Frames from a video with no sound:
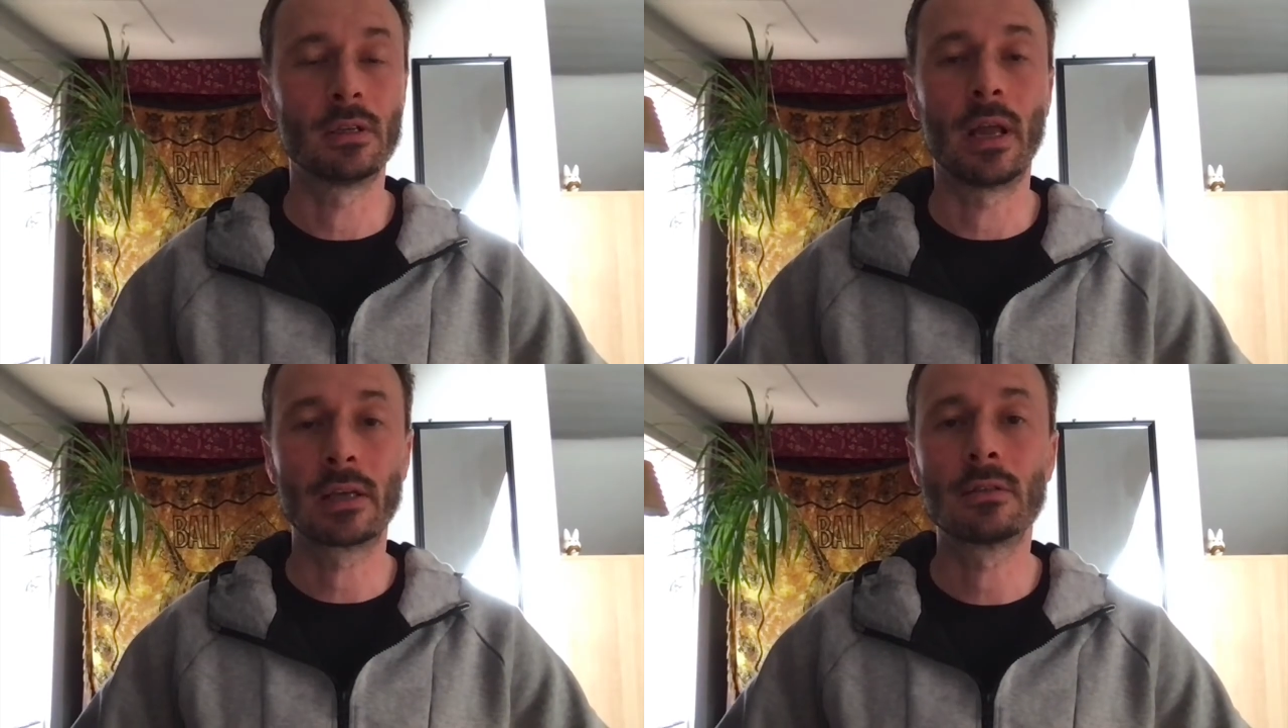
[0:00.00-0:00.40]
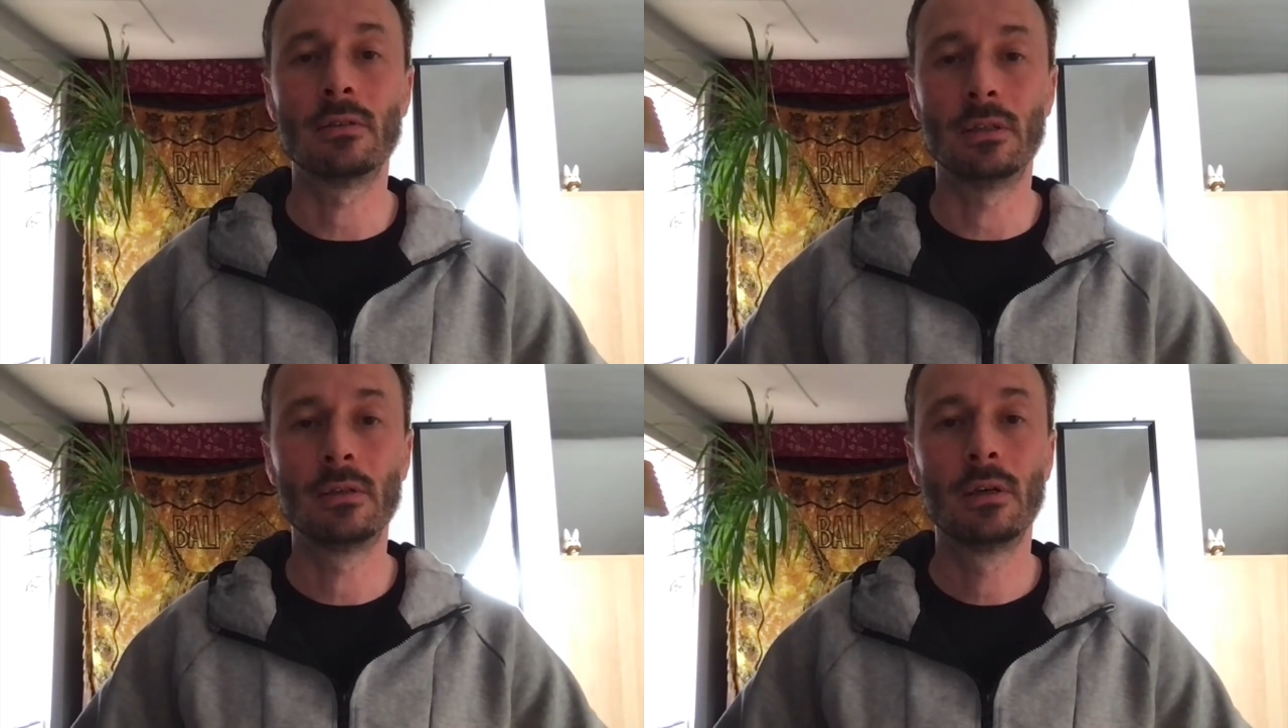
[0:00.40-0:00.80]

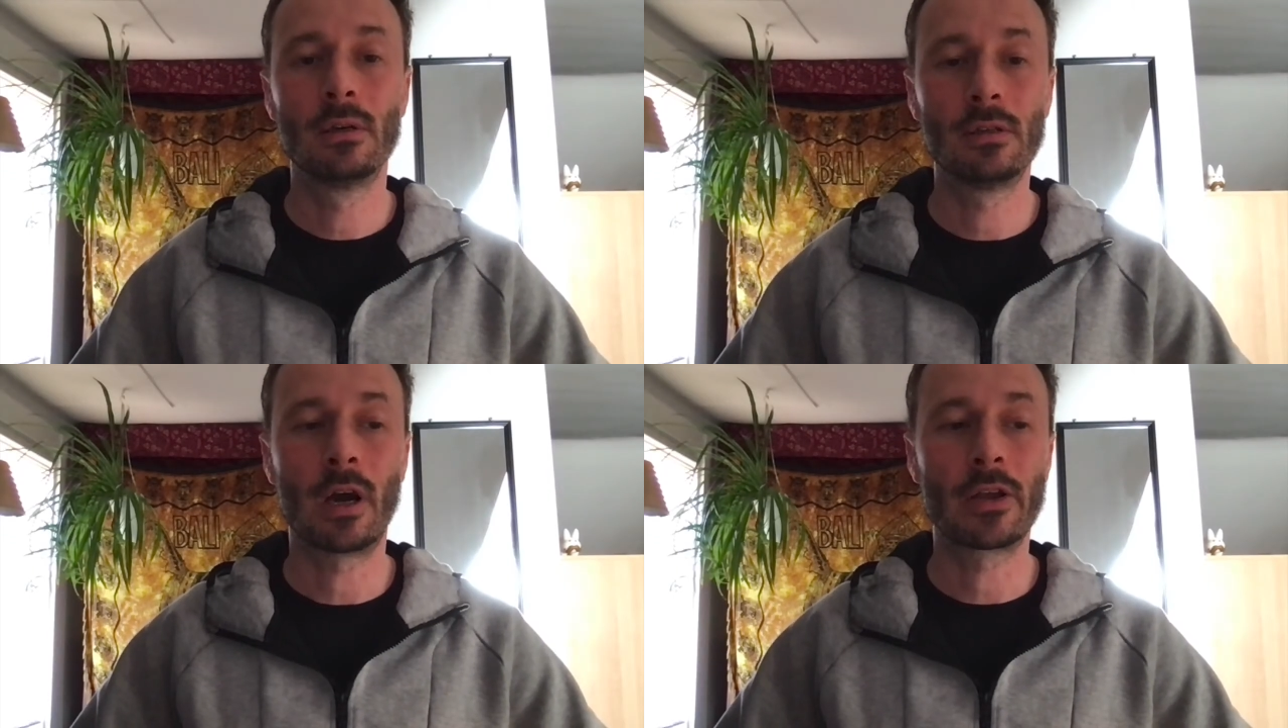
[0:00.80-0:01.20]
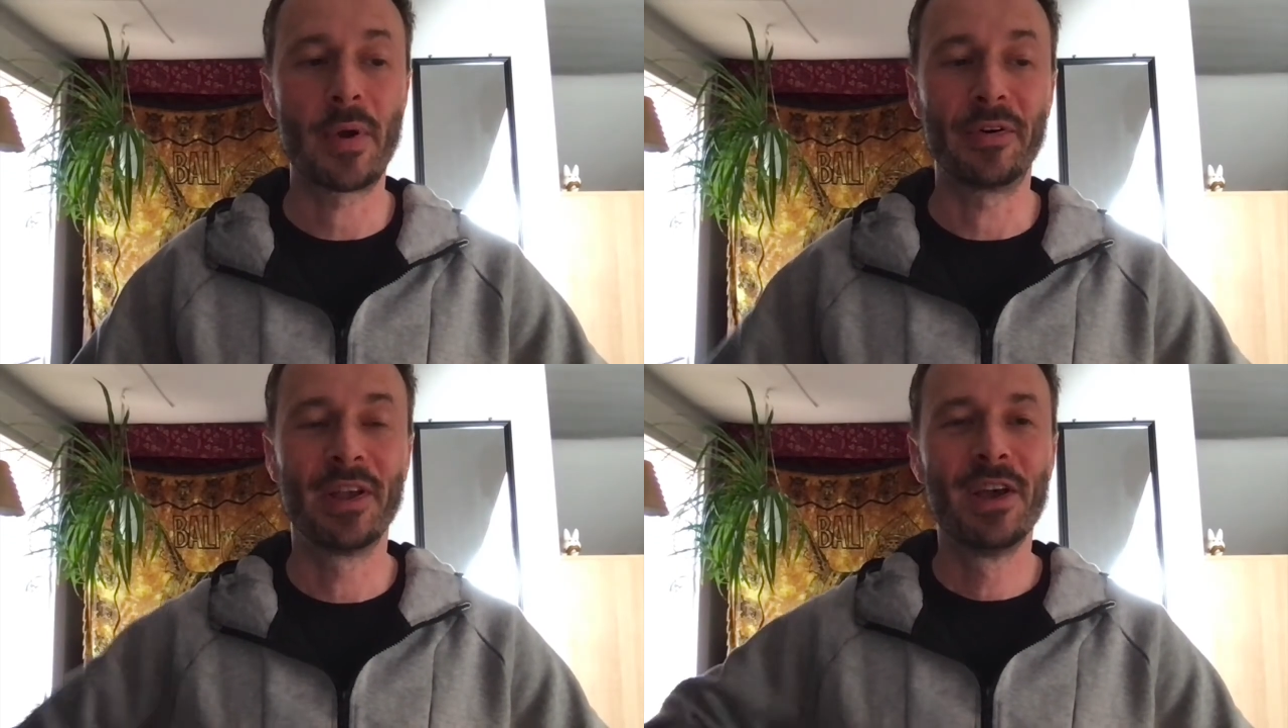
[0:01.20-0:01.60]
excellent
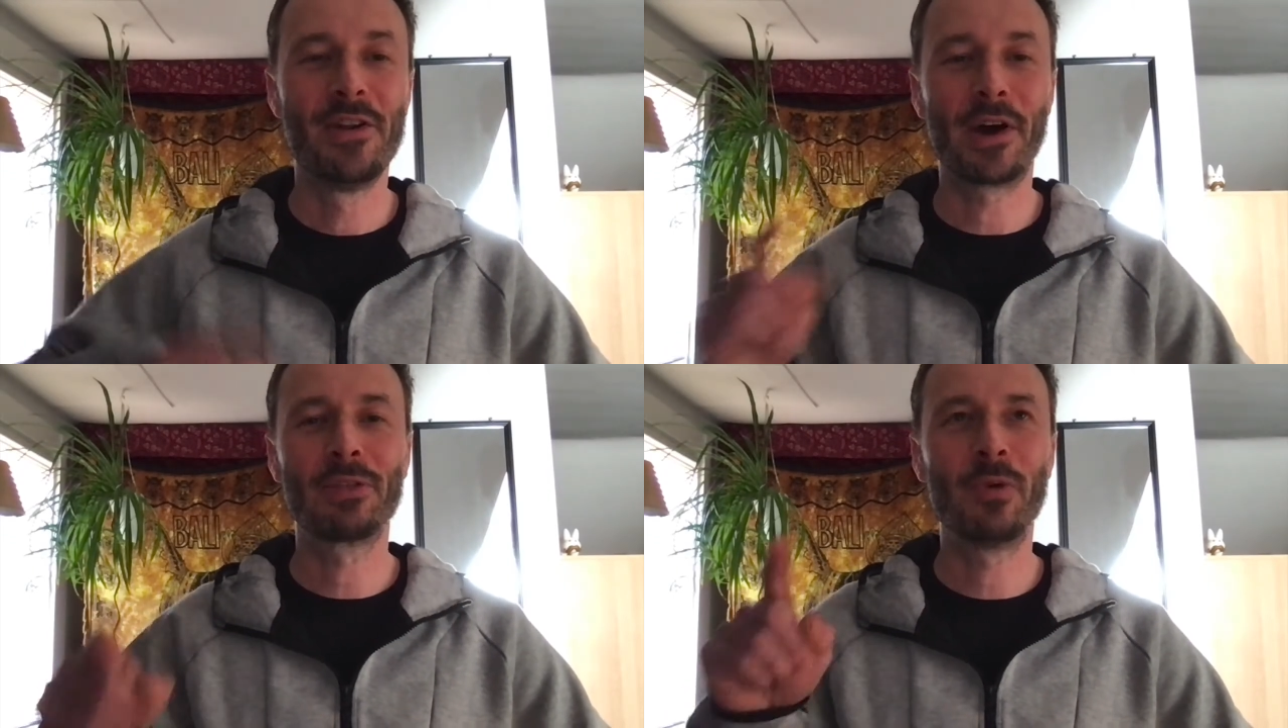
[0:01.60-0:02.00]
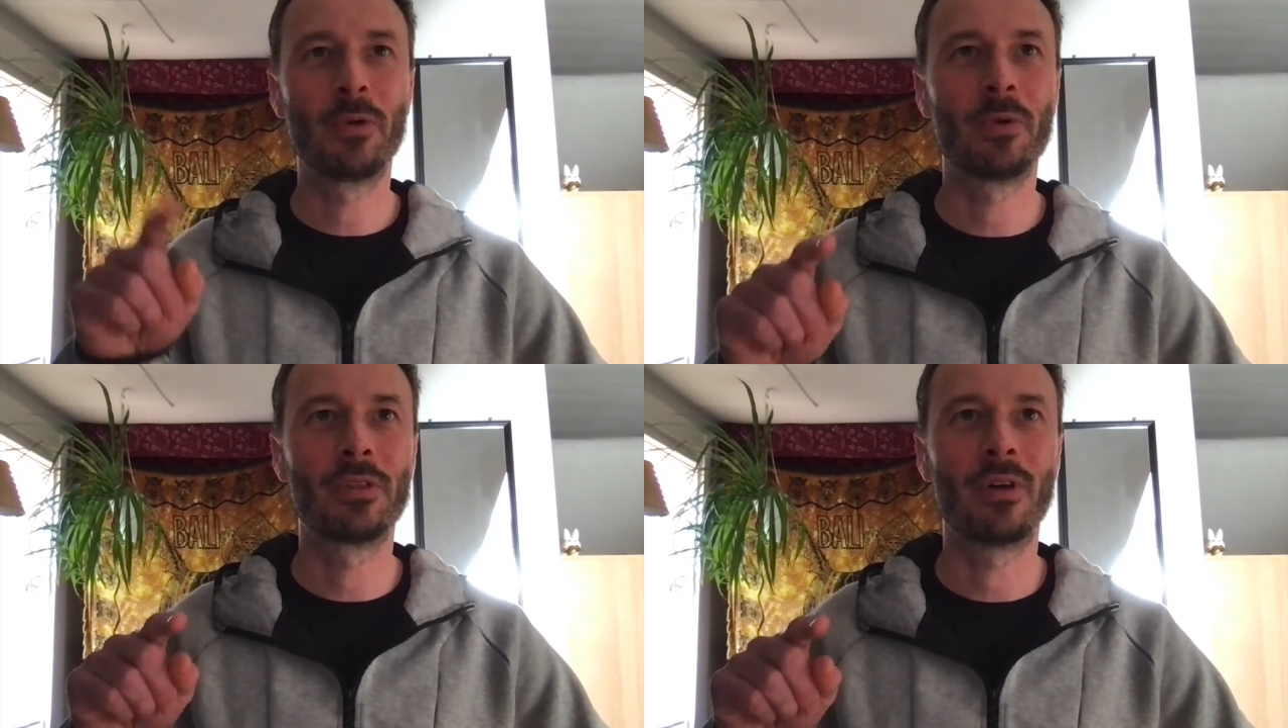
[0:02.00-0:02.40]
documentary, not the
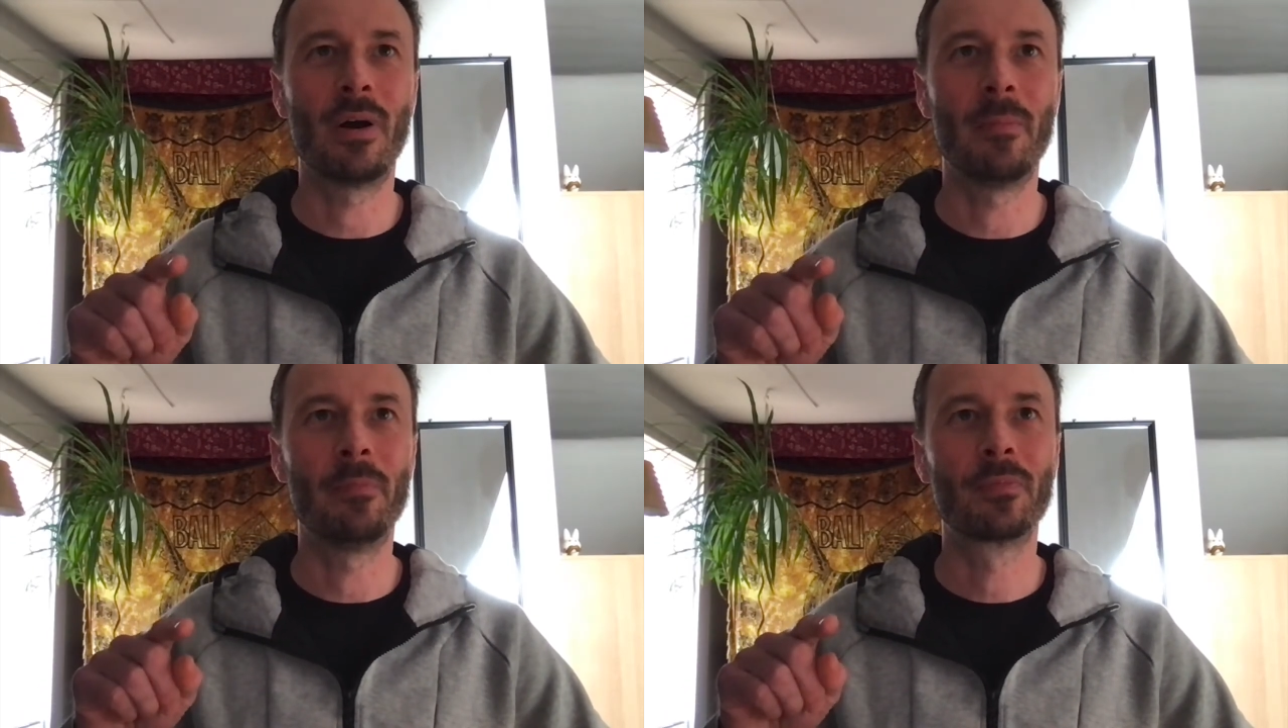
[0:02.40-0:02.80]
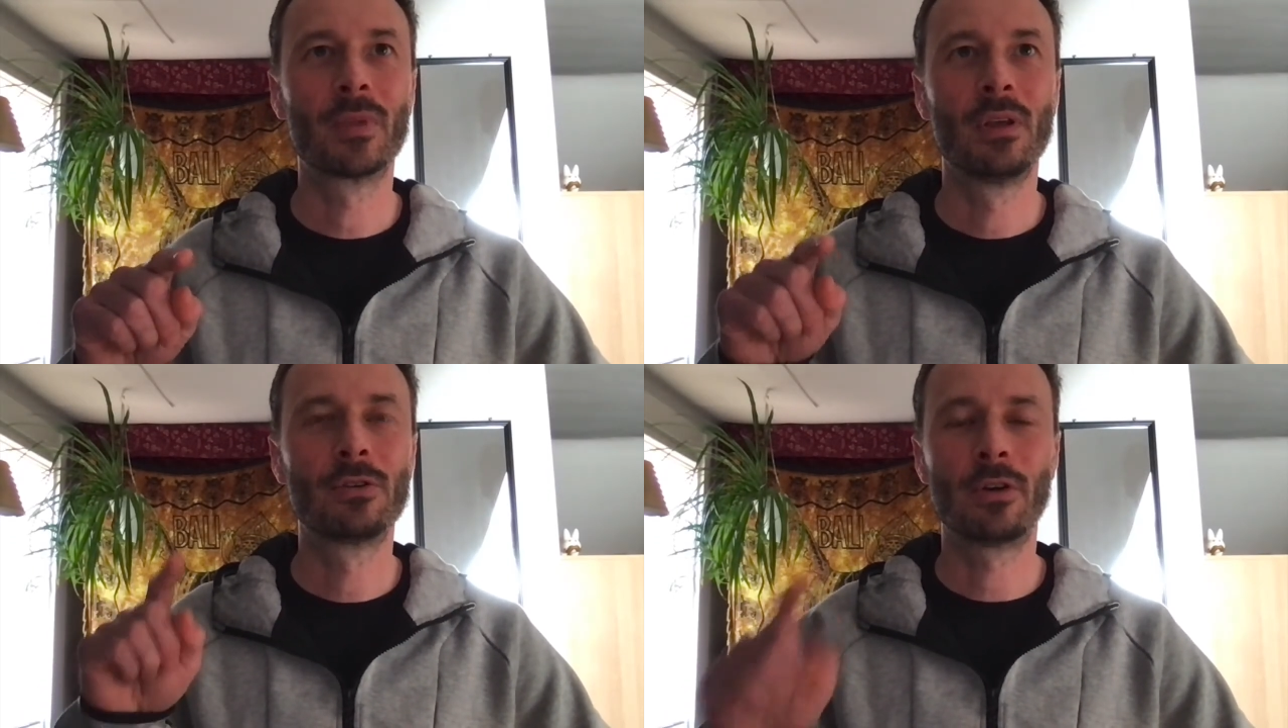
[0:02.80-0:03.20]
one with John
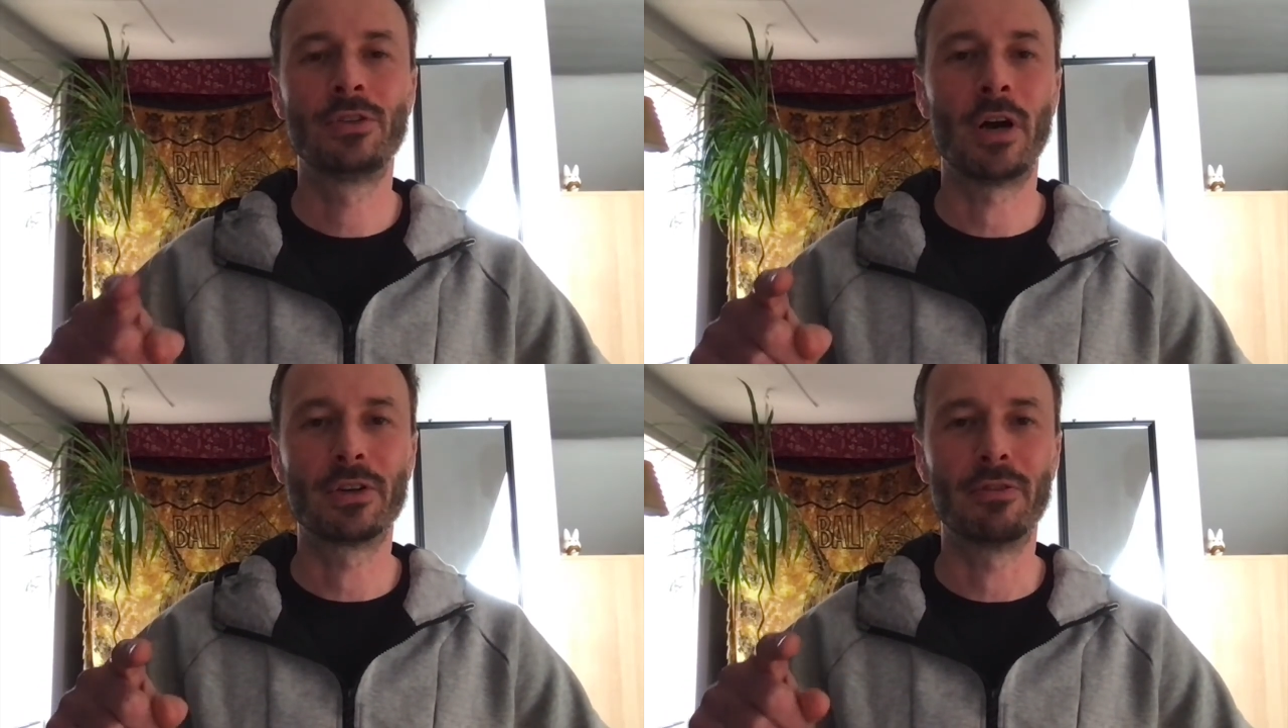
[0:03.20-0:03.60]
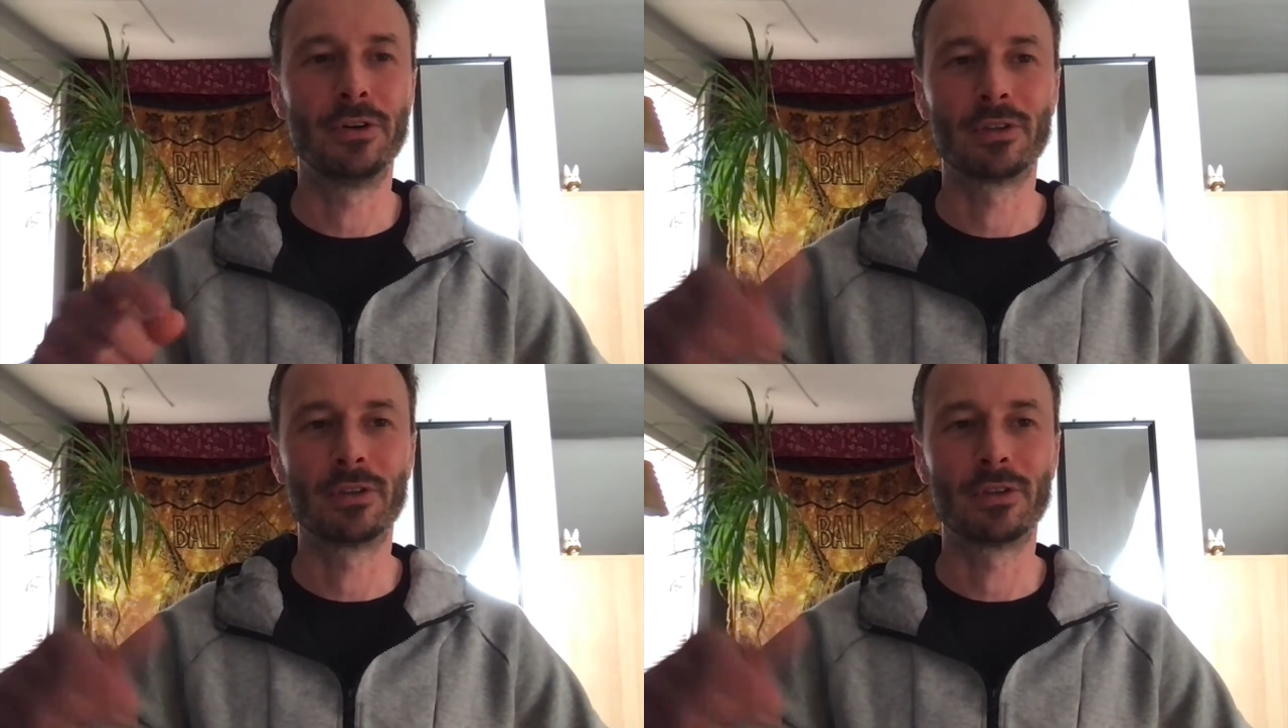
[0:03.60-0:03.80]
Travolta